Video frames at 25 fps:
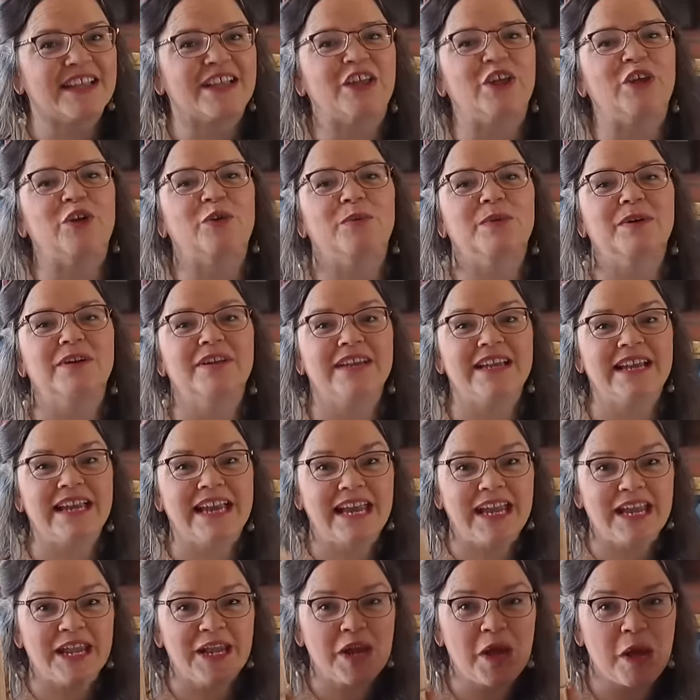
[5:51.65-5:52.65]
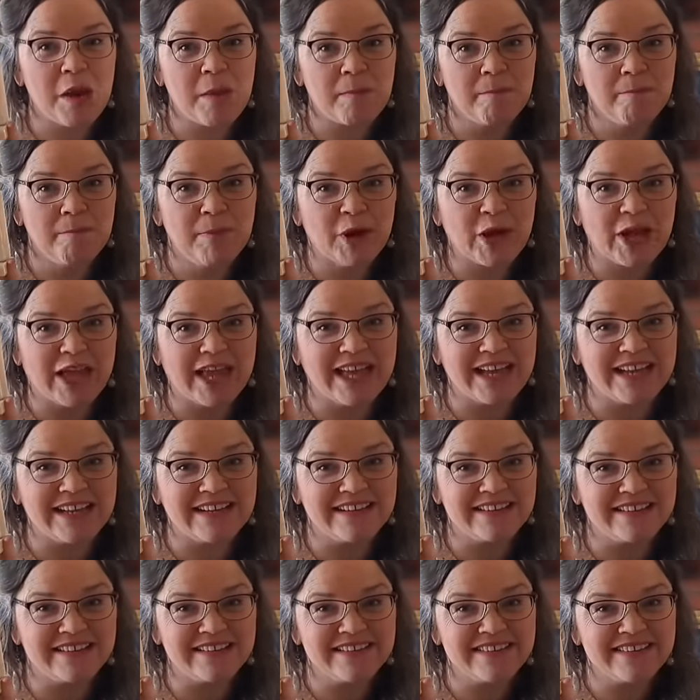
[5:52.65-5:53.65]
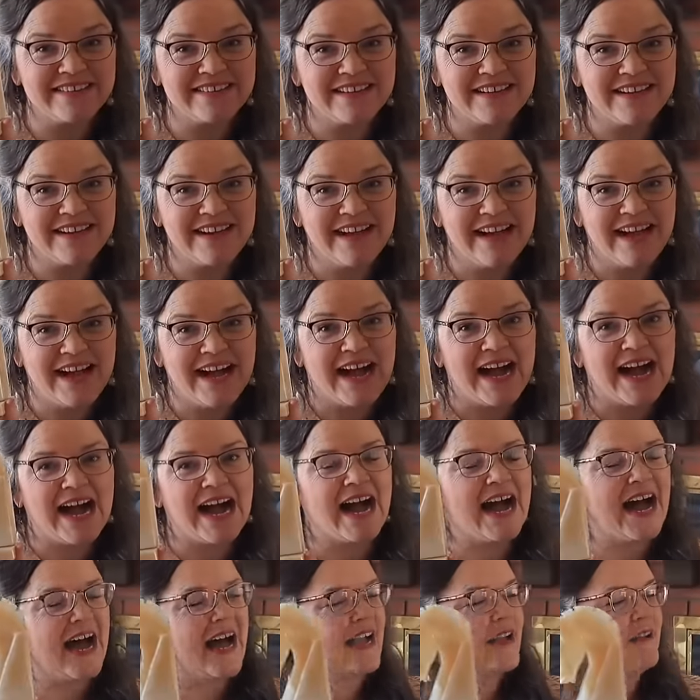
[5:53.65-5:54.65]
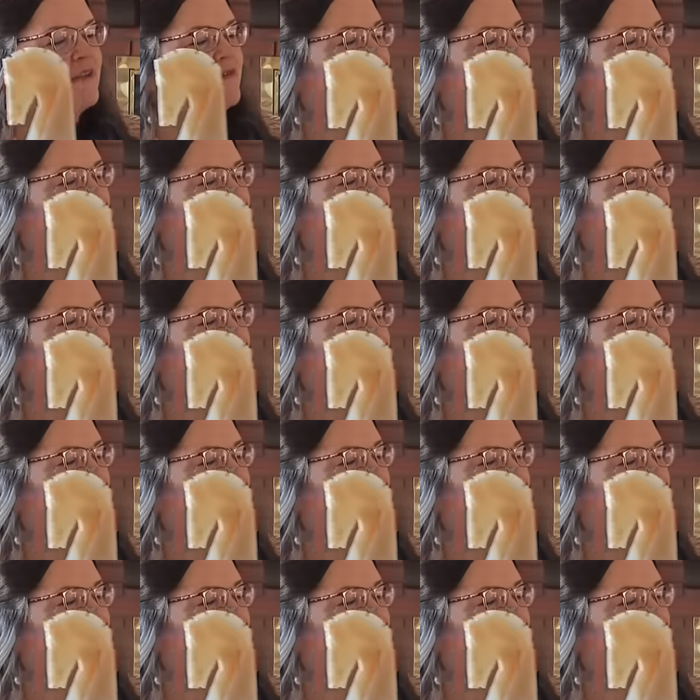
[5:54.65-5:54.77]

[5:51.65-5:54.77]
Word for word: you will need bookends. I